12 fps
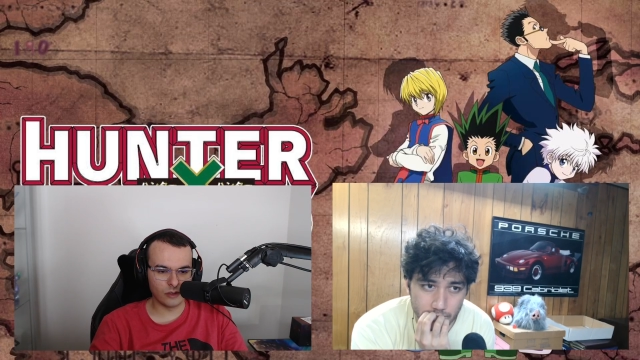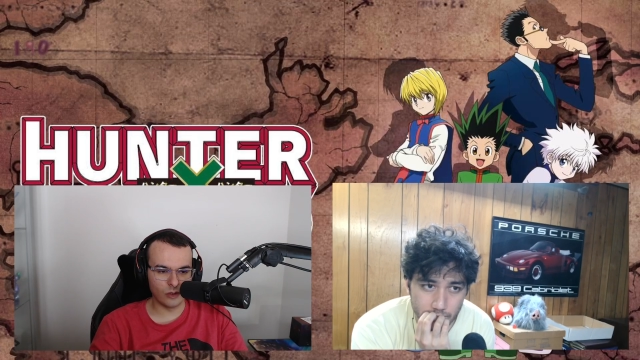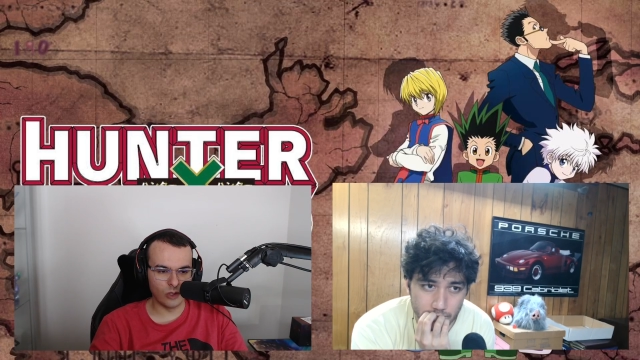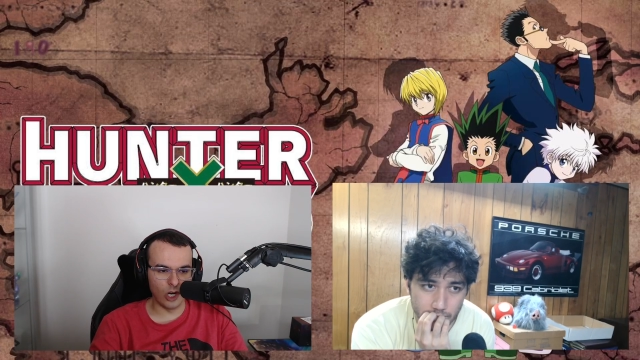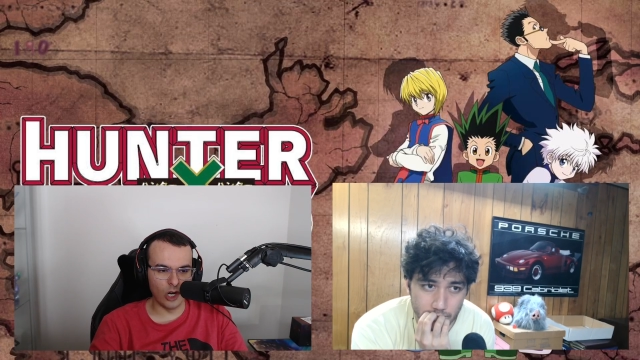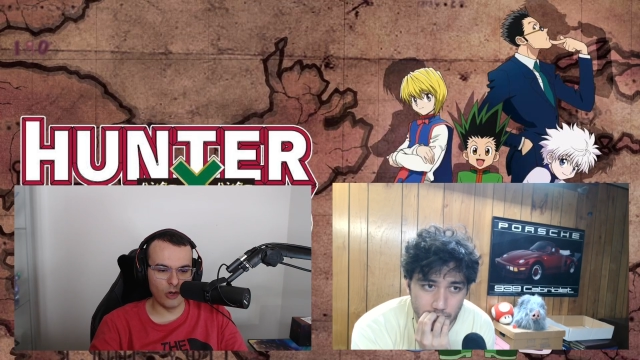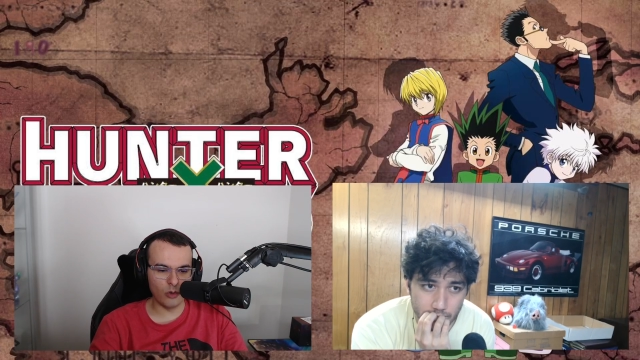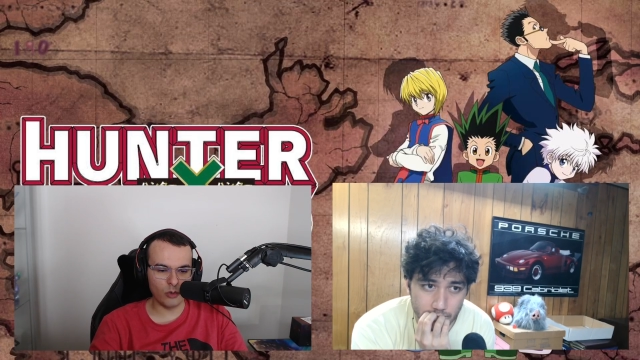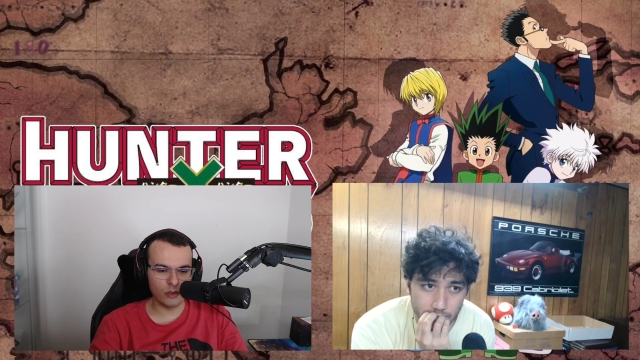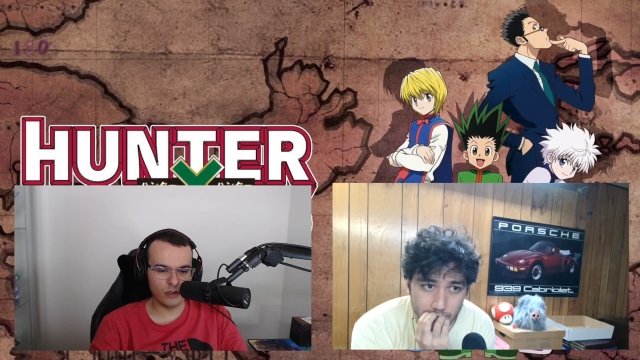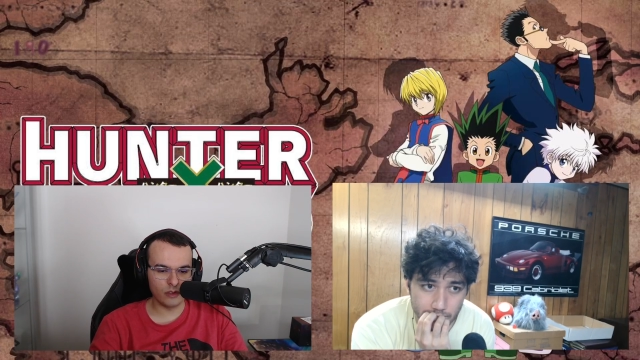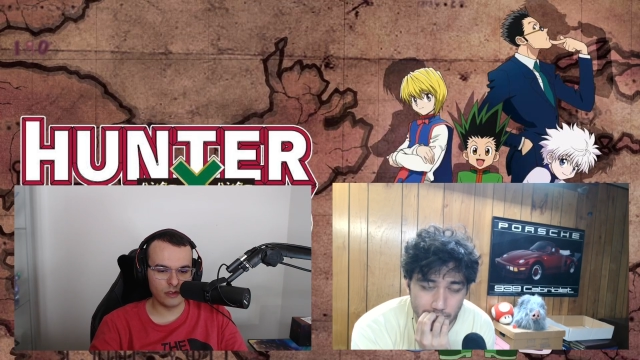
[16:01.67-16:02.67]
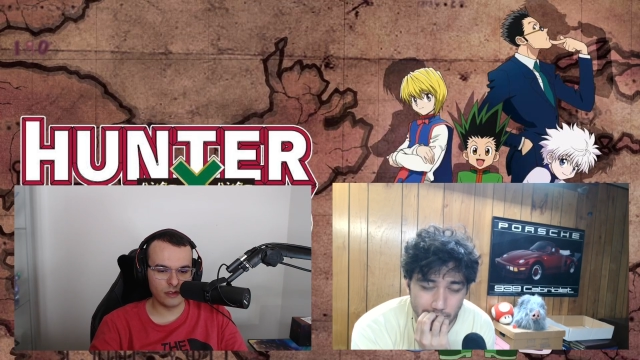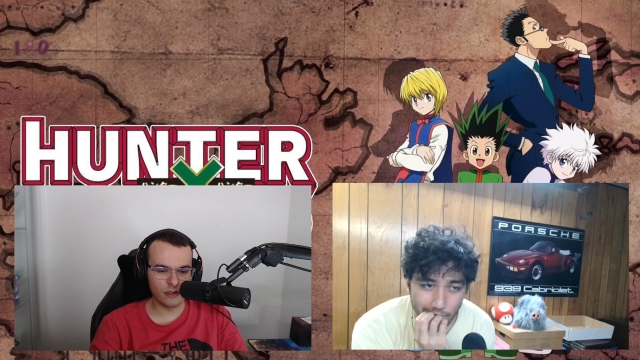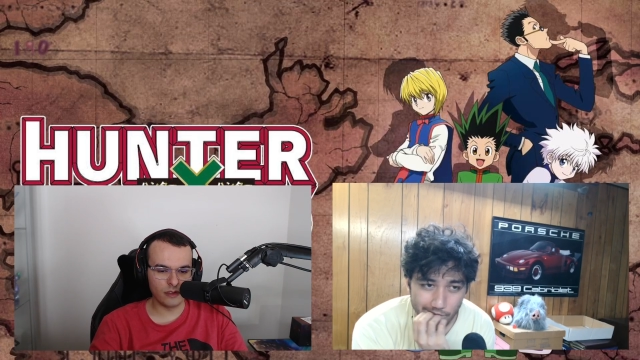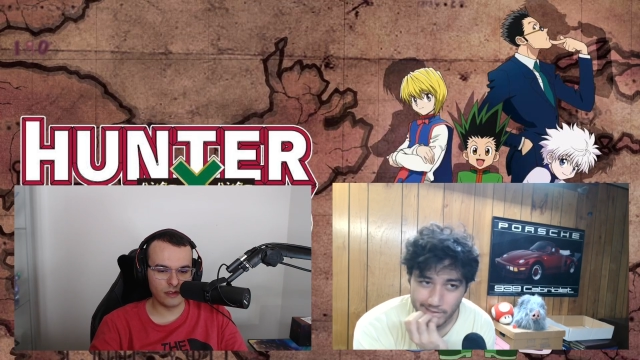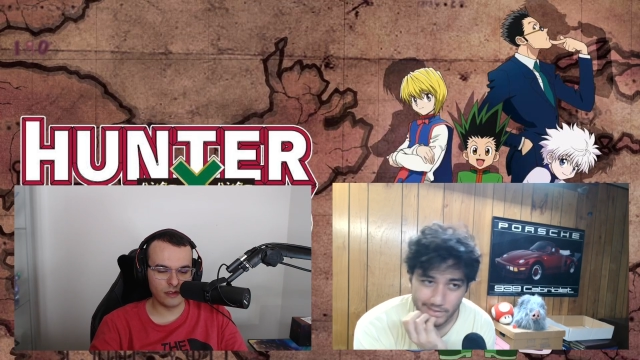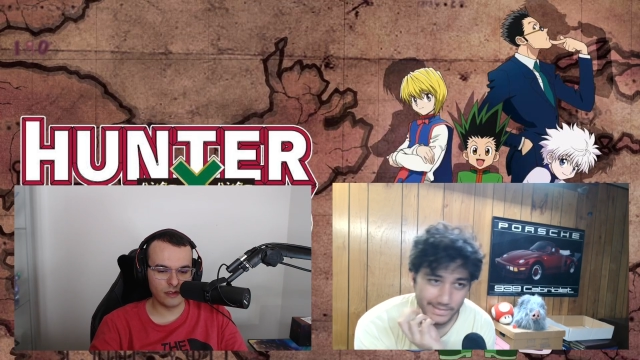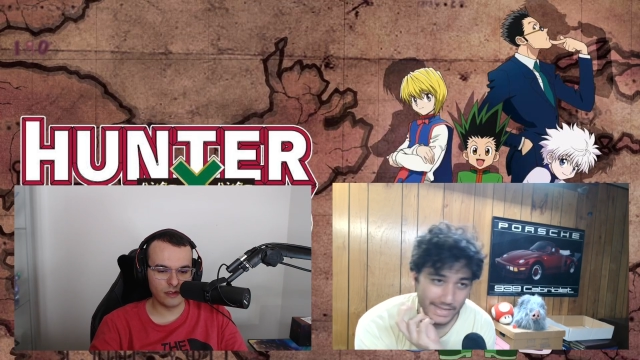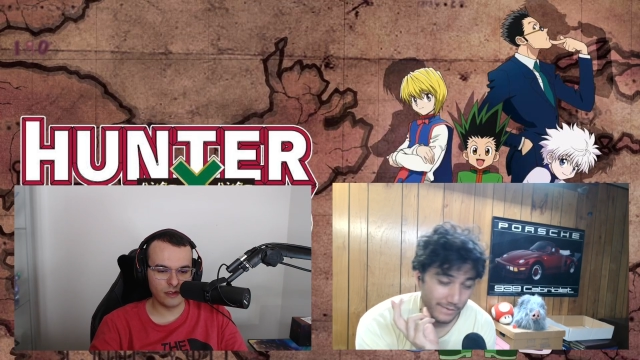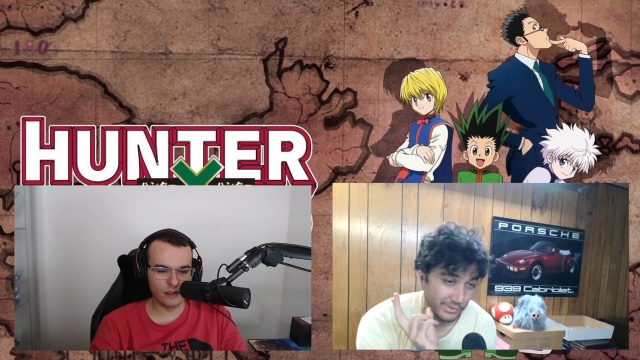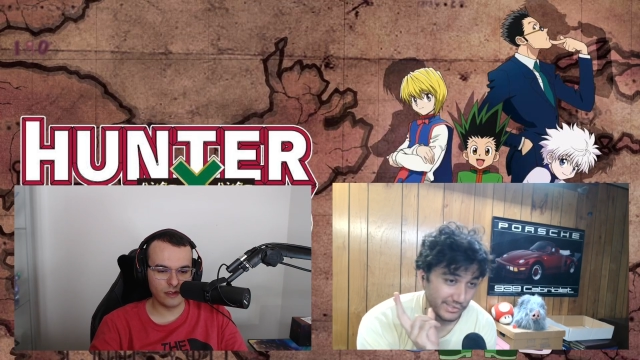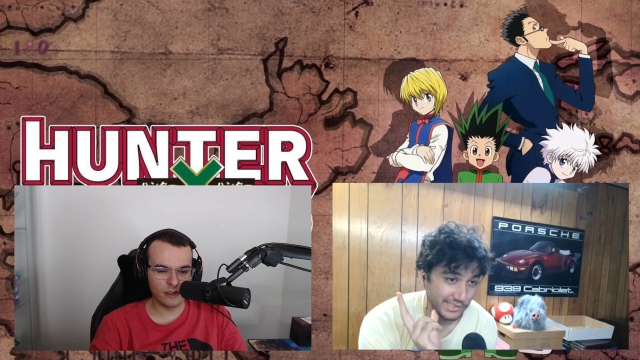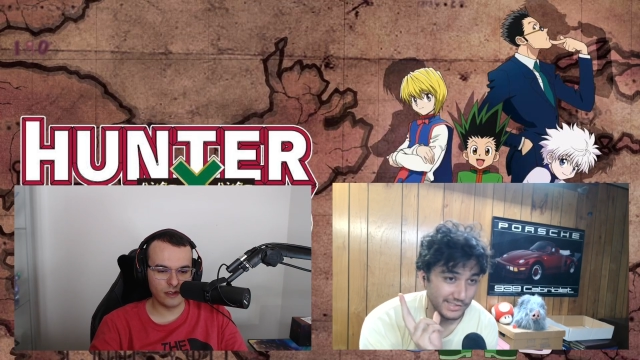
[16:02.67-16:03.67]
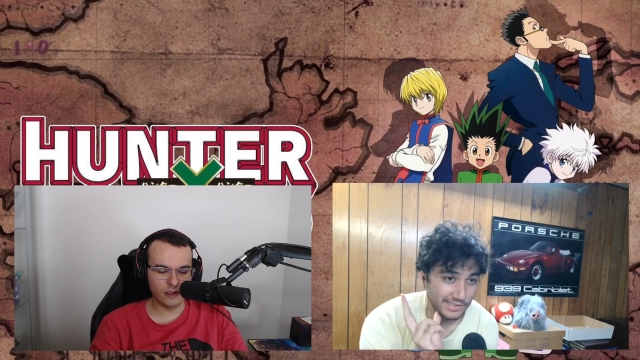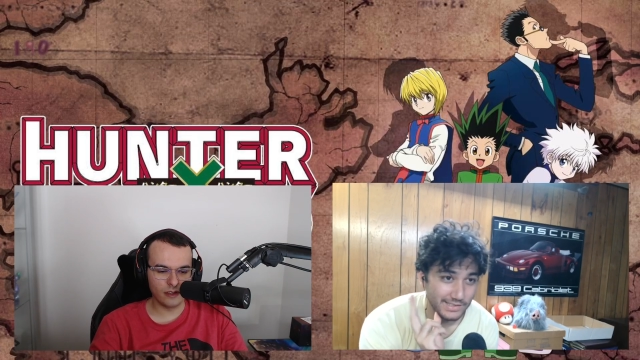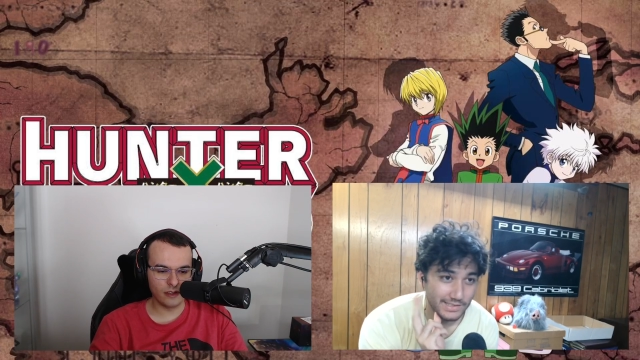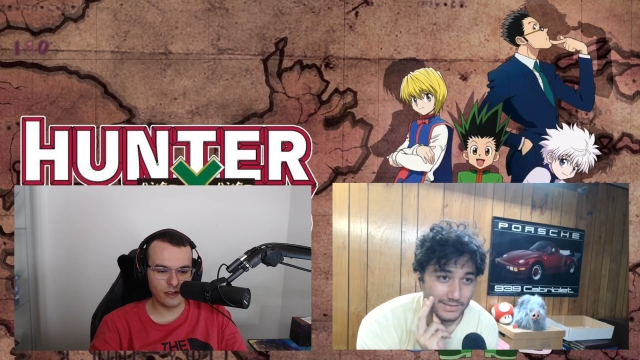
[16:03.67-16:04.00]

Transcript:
Speaker 1: Oh. Okay, that was easy.